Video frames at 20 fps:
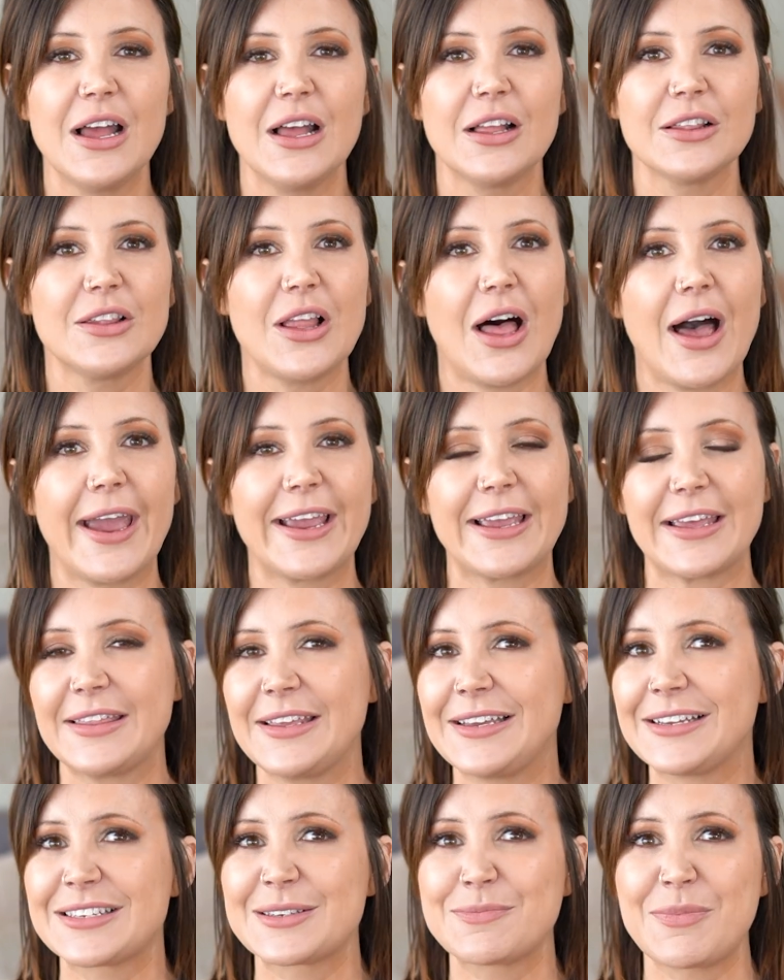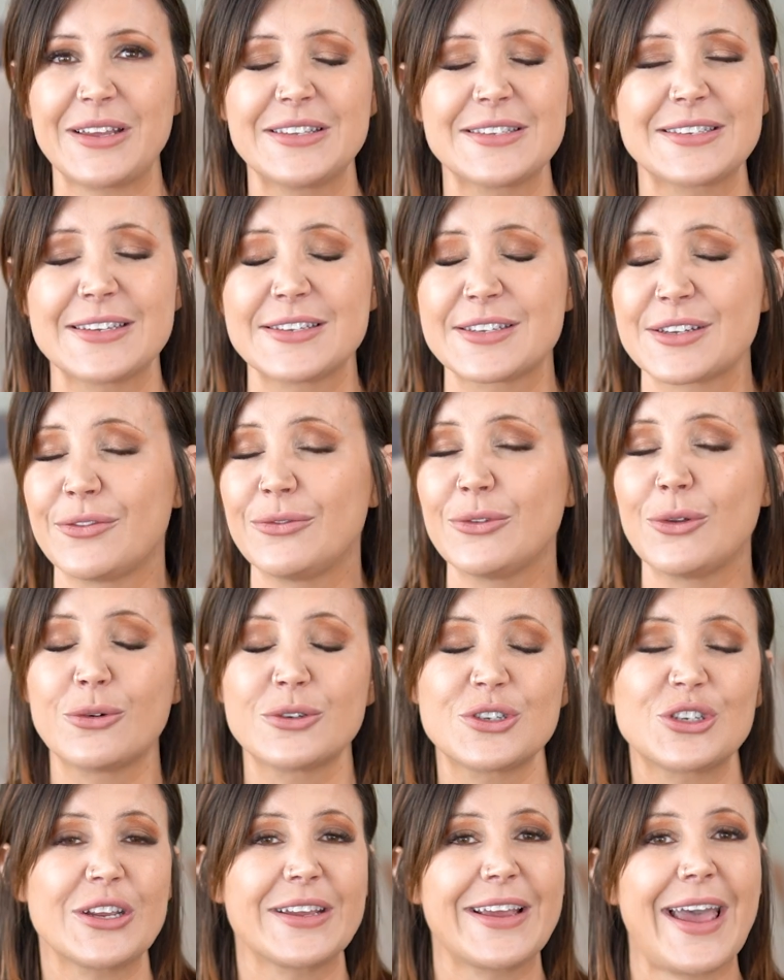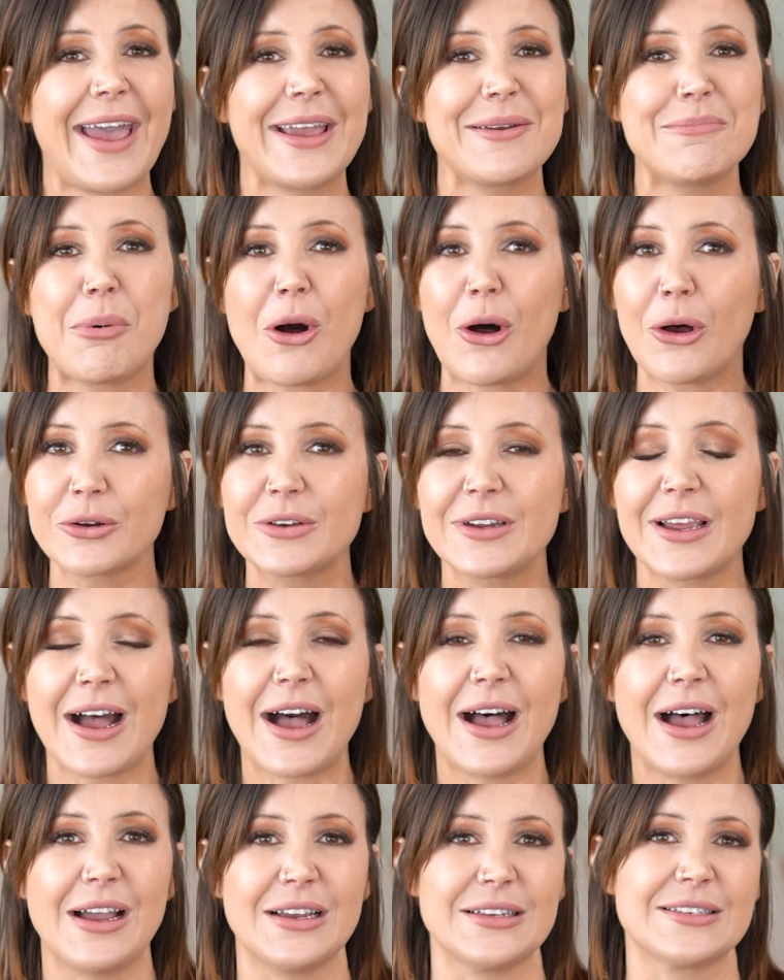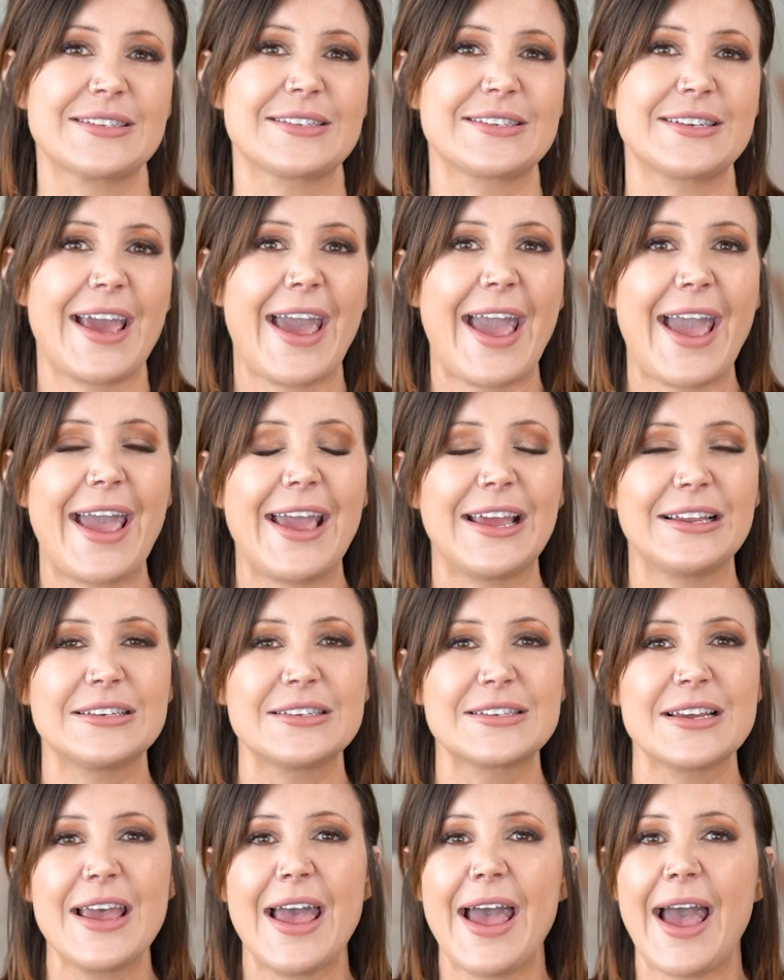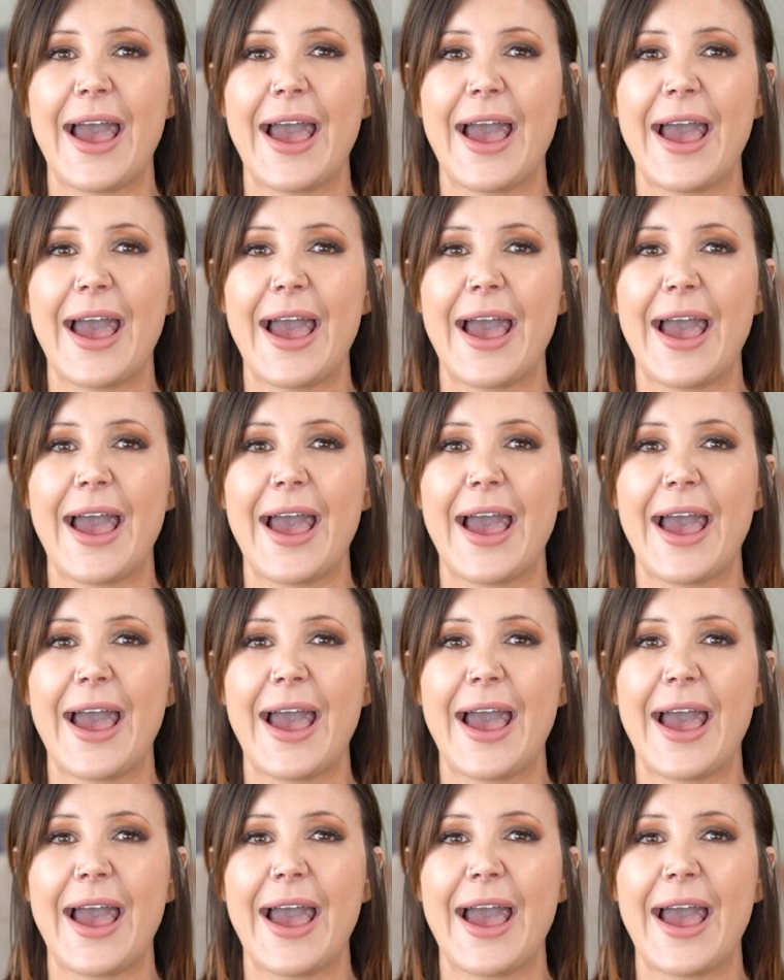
like the expenses of launching a podcast and